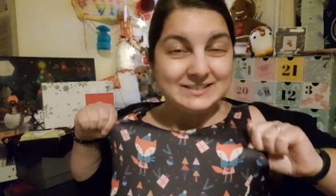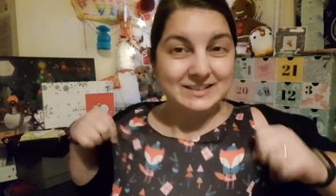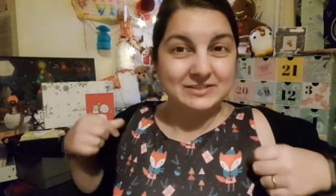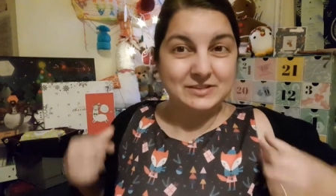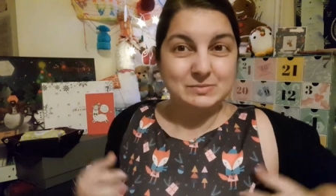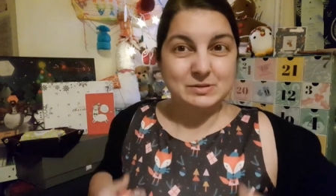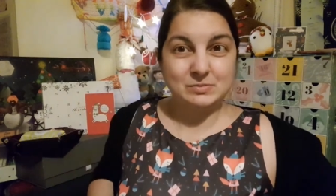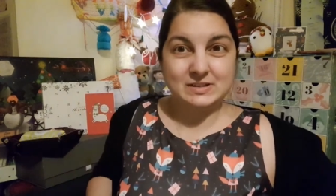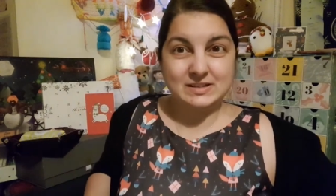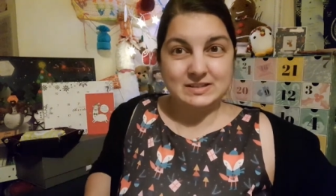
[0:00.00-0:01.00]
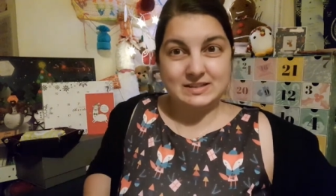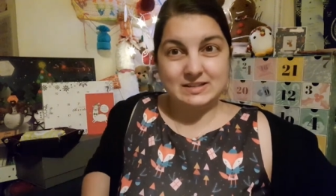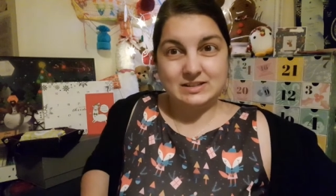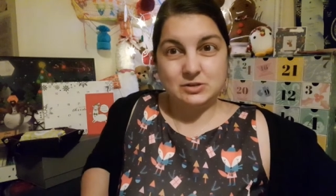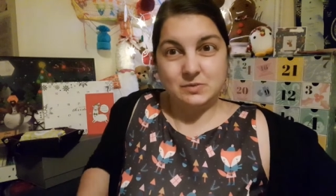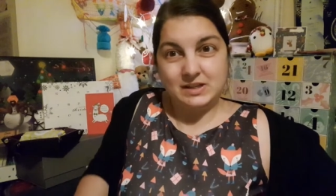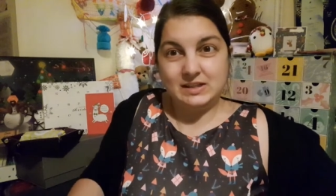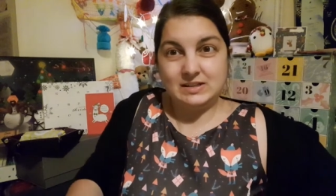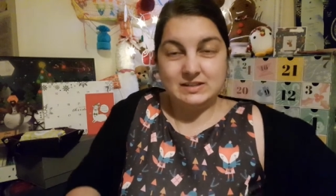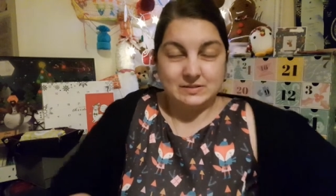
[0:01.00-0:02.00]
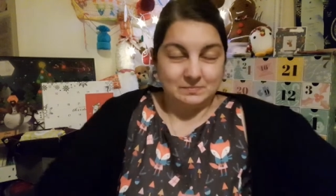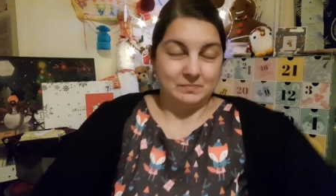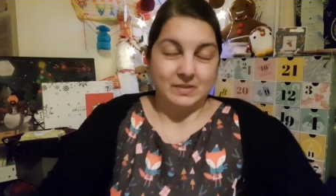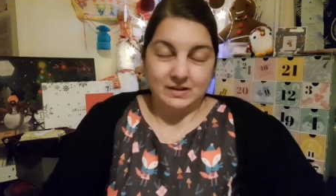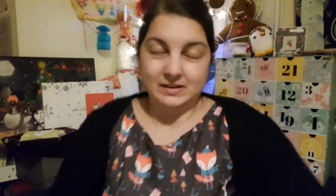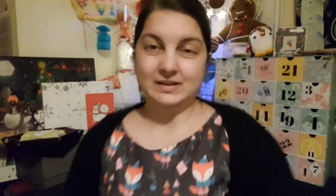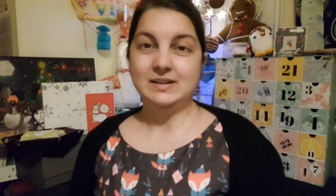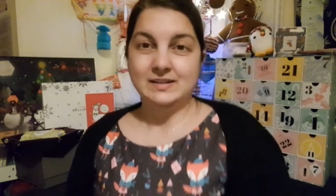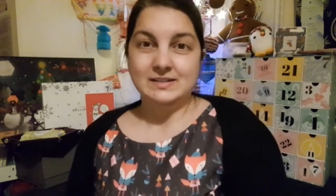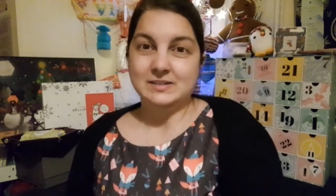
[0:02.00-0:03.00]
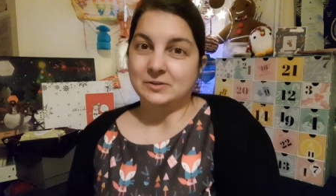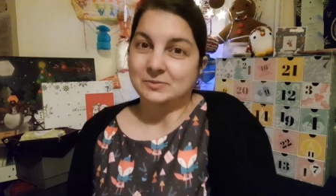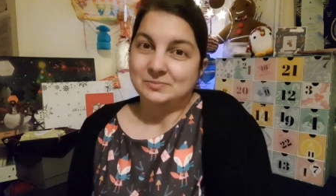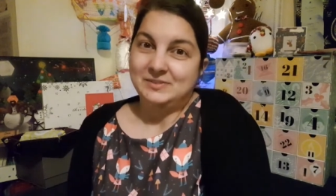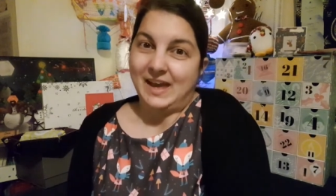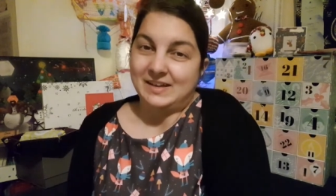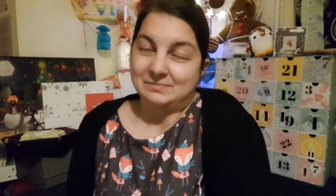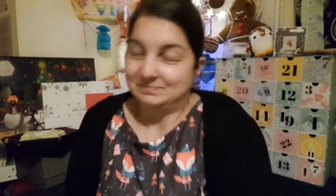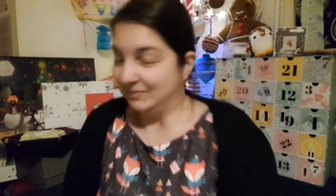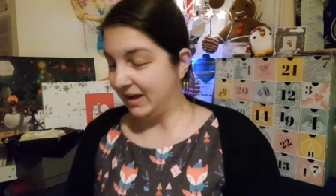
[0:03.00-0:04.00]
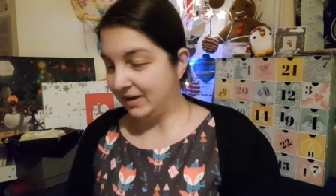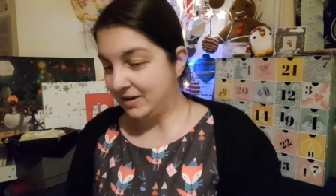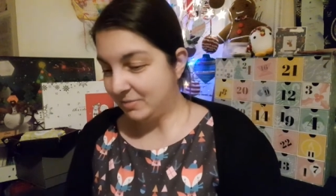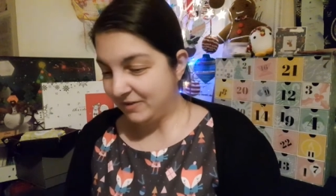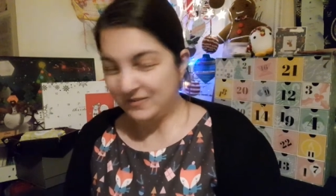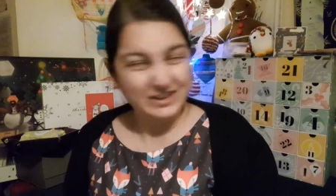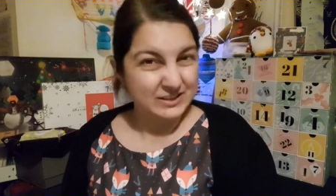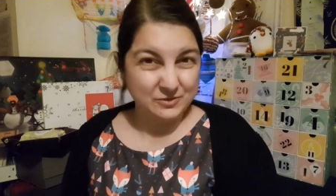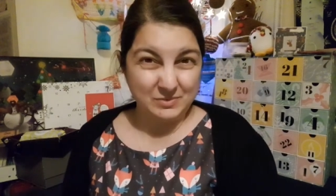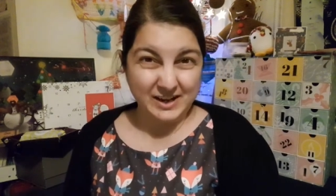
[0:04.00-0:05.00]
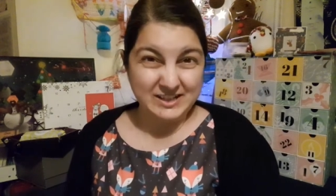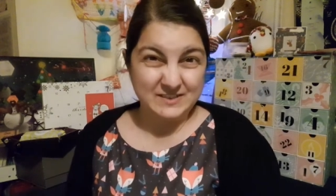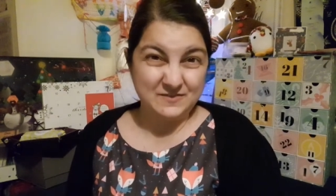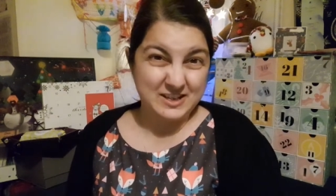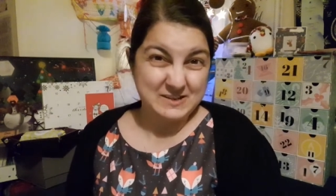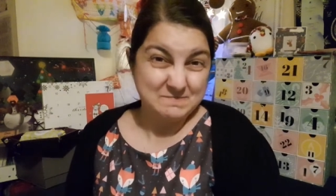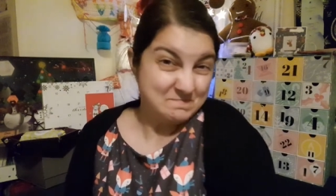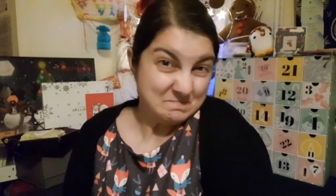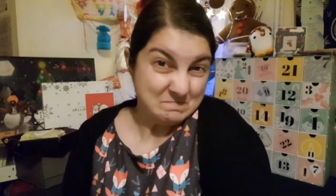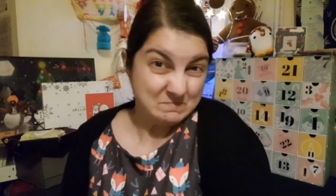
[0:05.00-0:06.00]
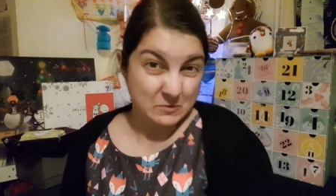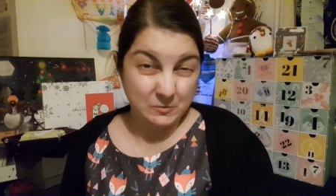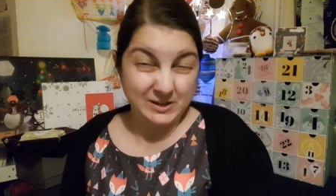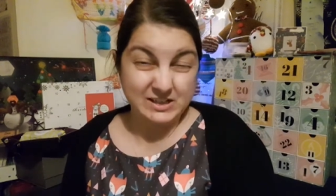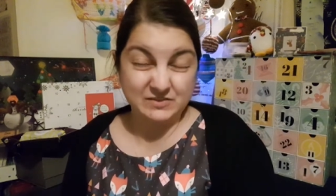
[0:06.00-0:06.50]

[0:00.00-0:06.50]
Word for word: and Christmas presents and twees. So yeah, um, I think it's from Lady V or Lady